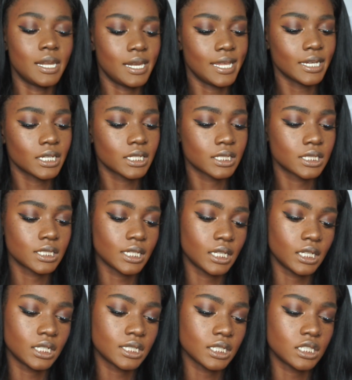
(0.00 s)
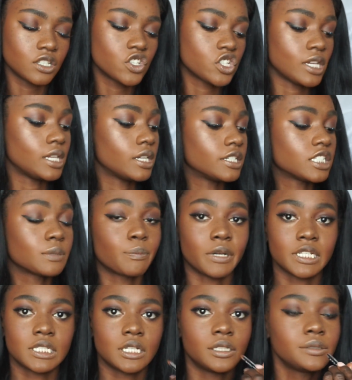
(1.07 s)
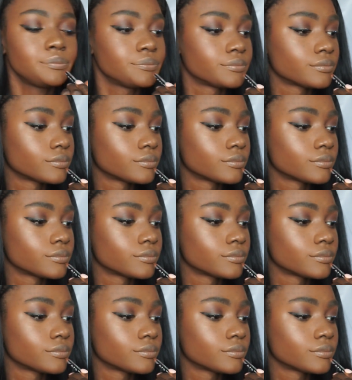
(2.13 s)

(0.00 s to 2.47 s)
NYX, and it's in the shade Espresso.